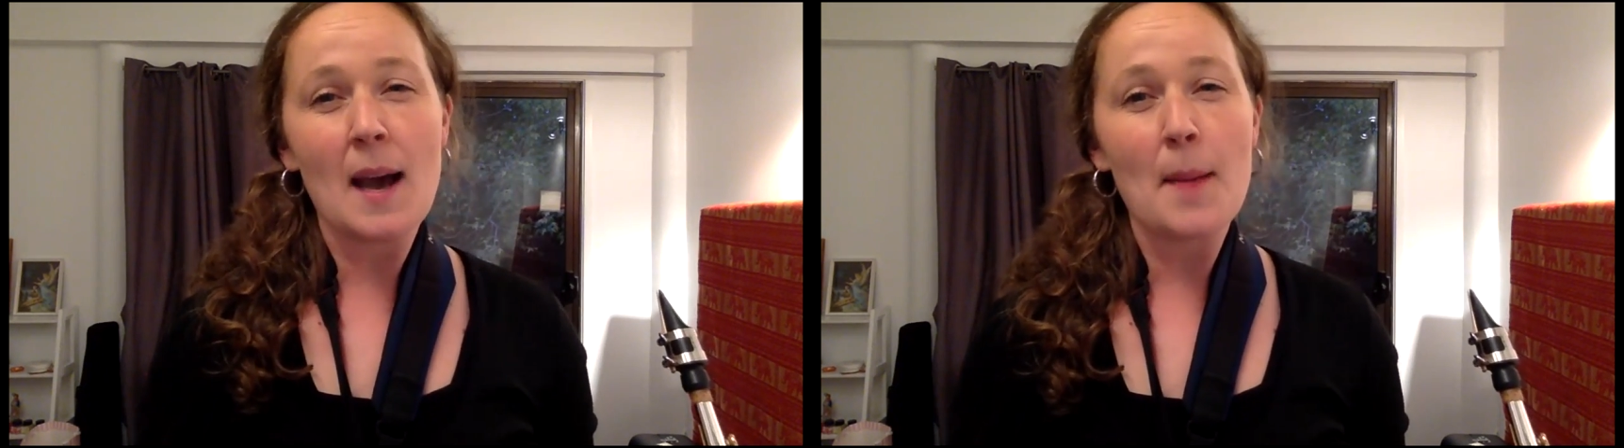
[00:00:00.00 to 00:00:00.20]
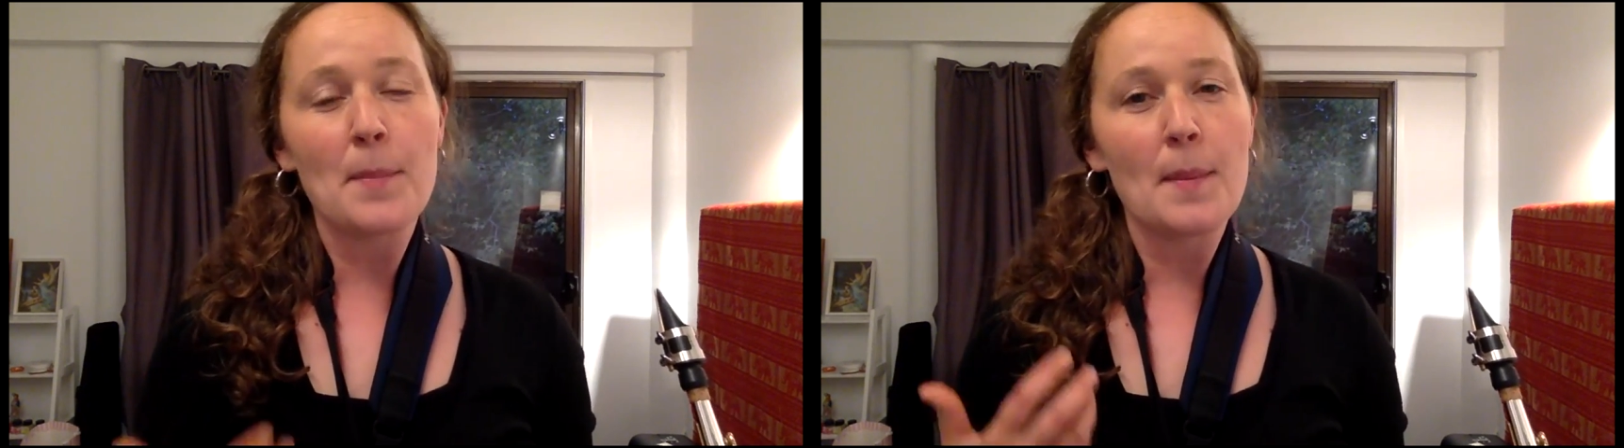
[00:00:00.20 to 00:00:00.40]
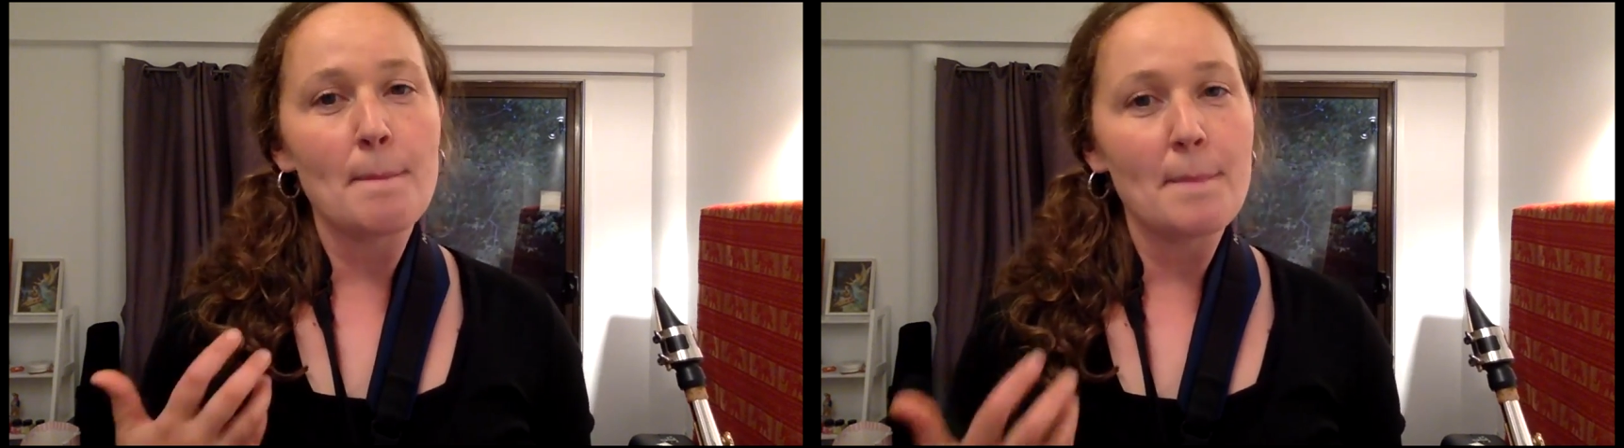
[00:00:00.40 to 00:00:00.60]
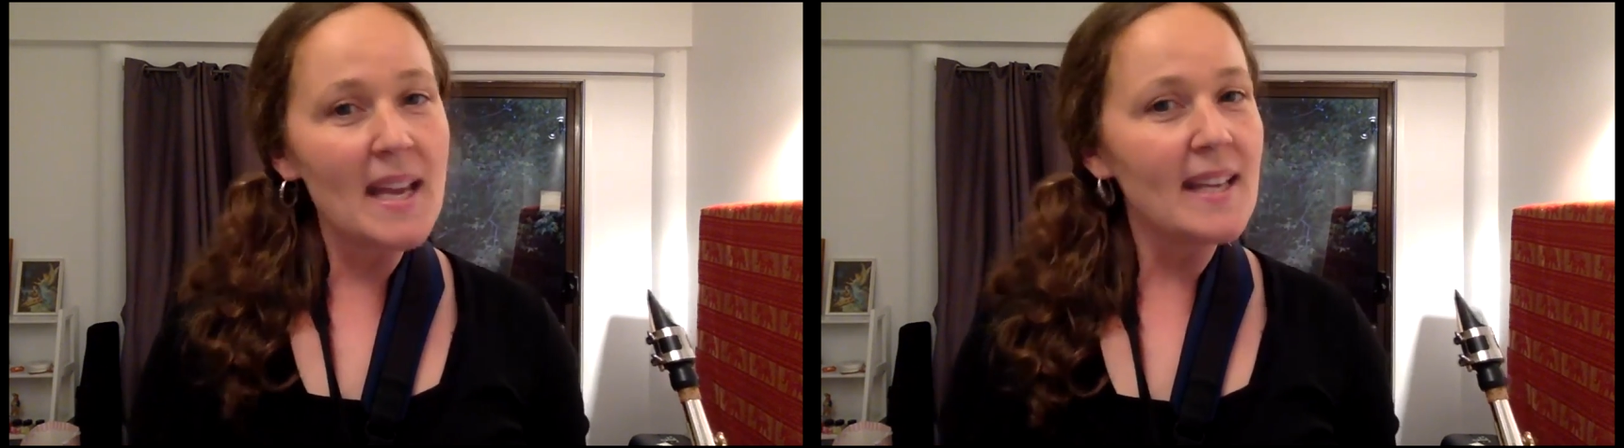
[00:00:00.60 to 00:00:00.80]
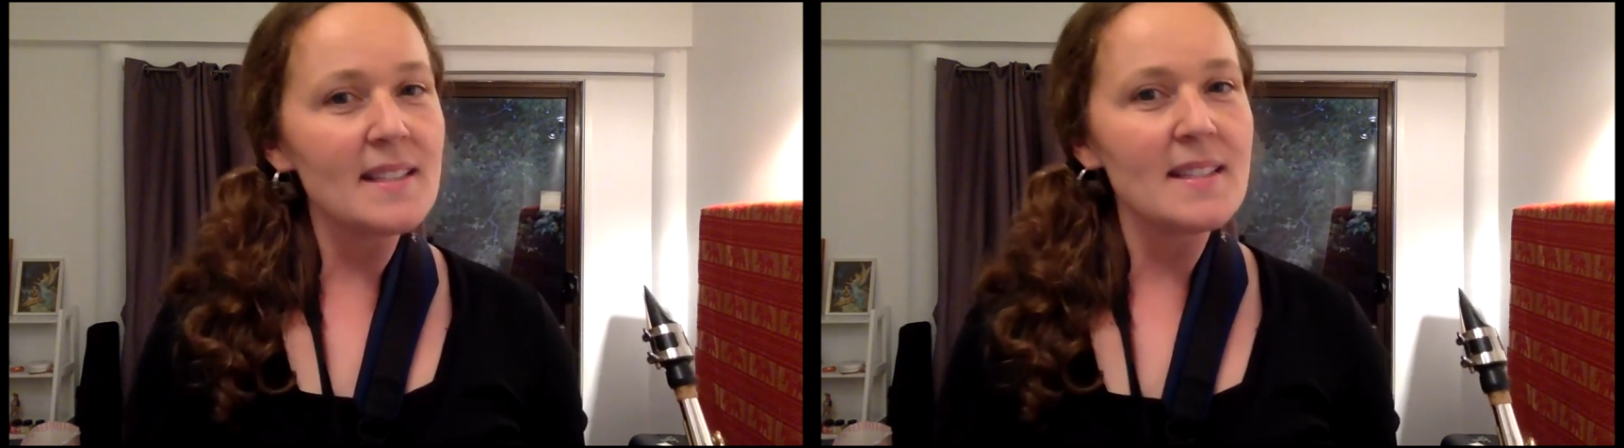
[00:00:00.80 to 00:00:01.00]
up,
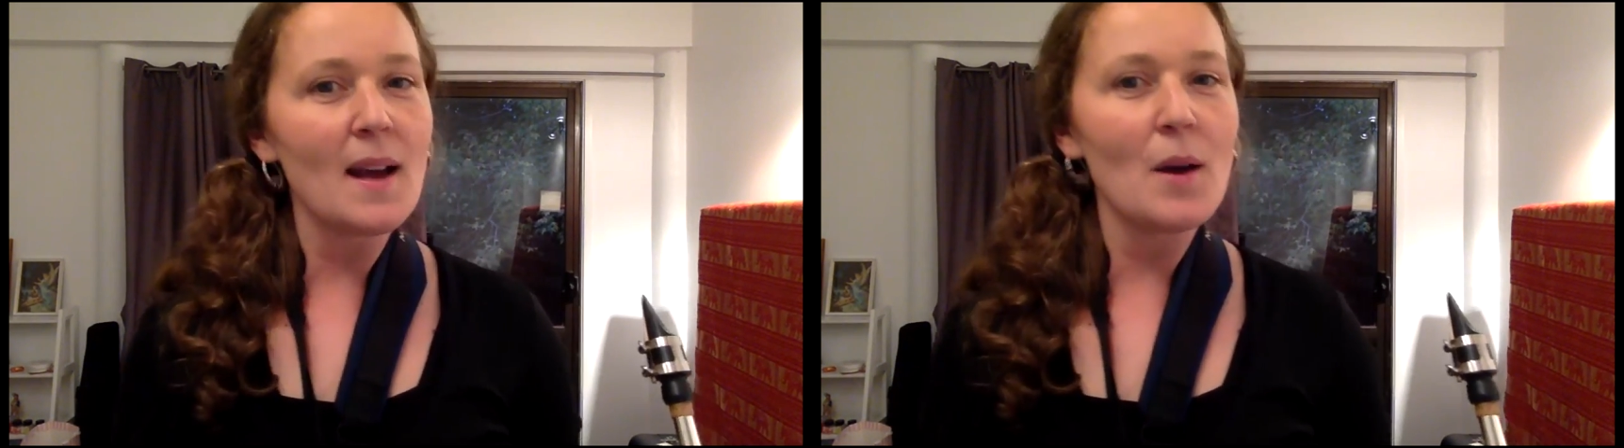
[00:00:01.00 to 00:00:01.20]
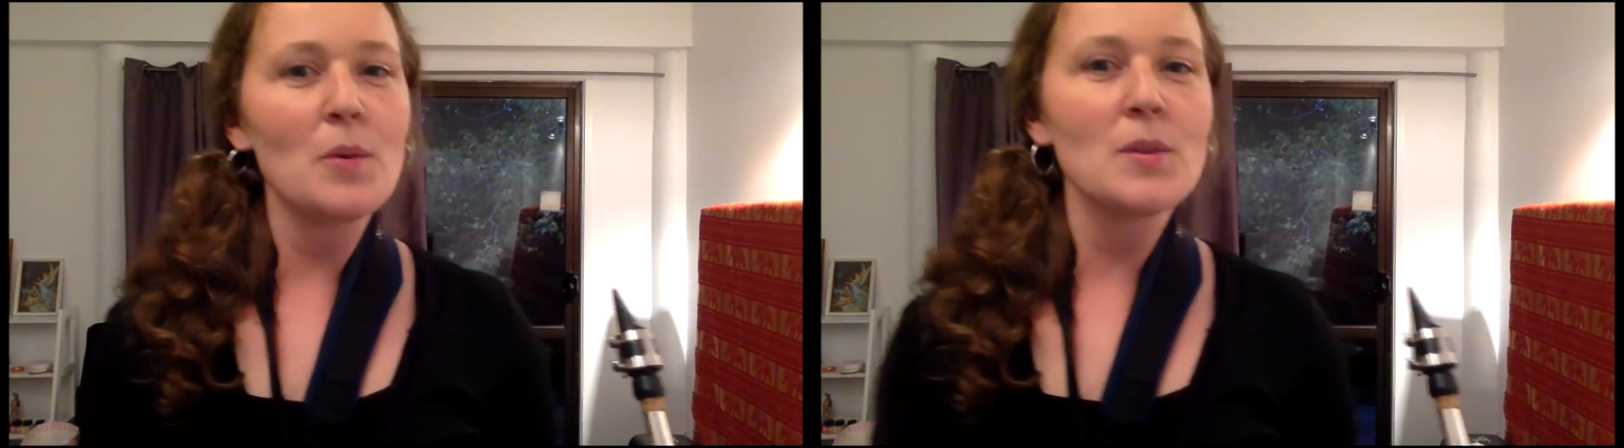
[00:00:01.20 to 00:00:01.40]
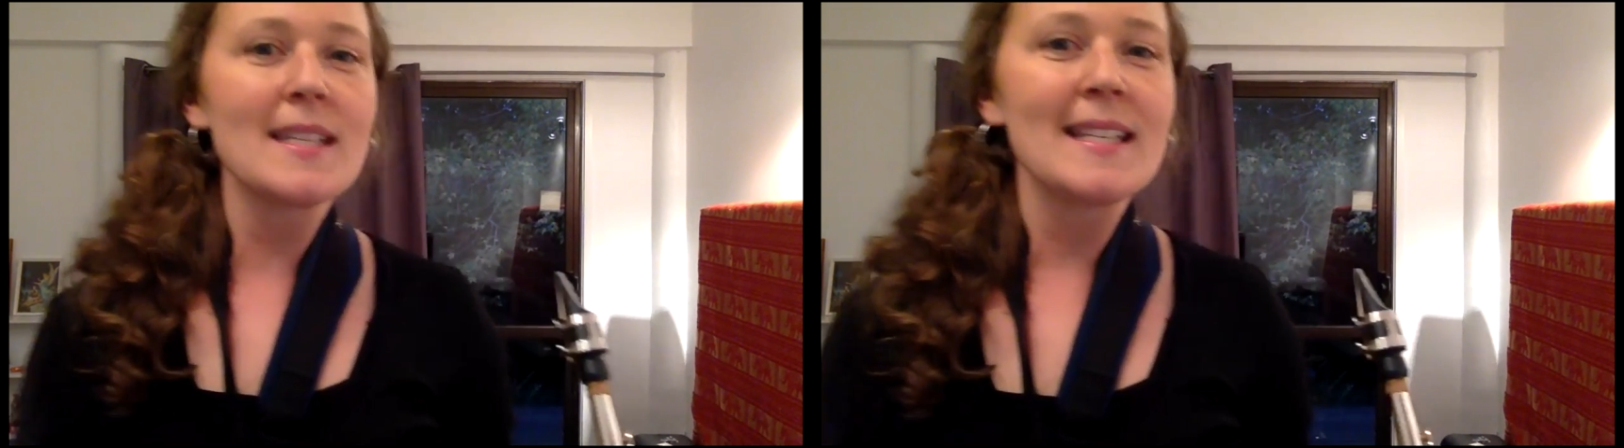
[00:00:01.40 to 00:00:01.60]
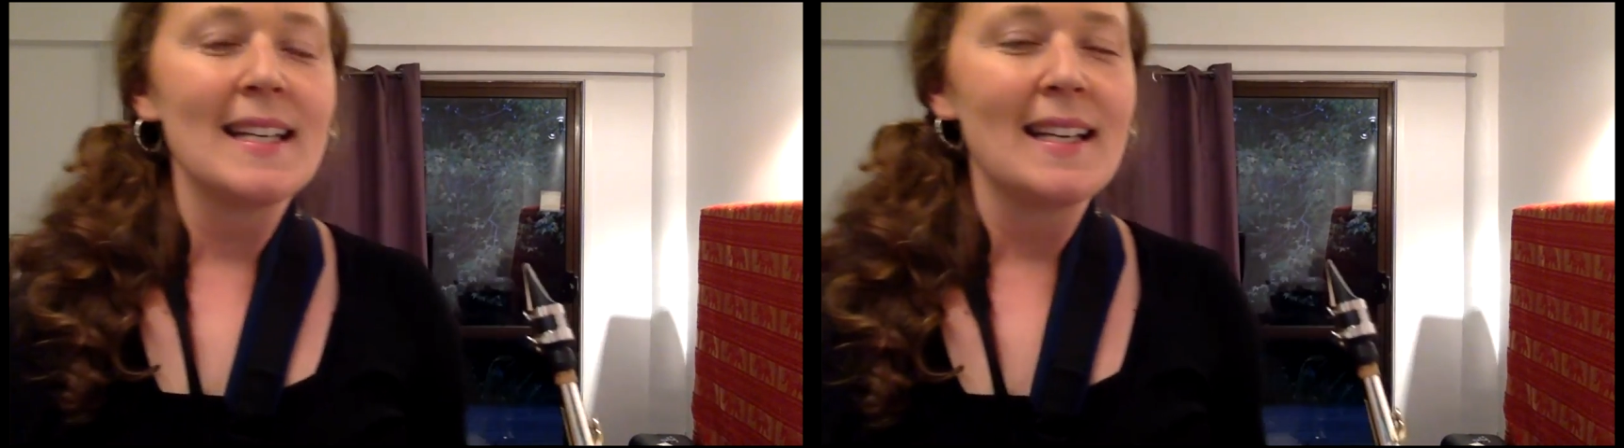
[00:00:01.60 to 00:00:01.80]
make a sound.